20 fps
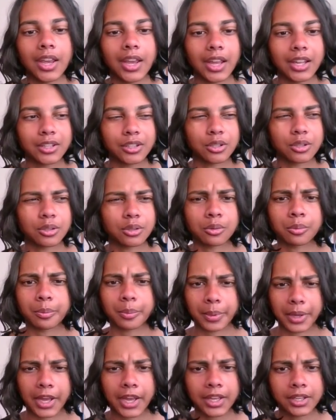it's still
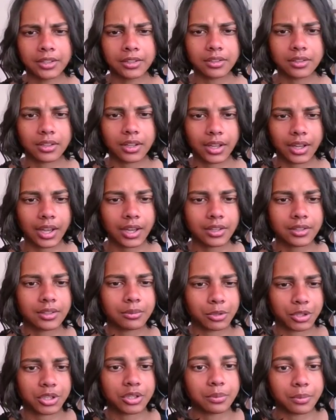bad, I guess,
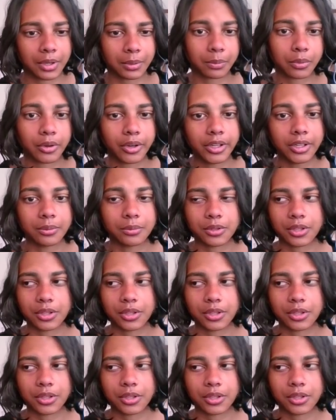which is my point.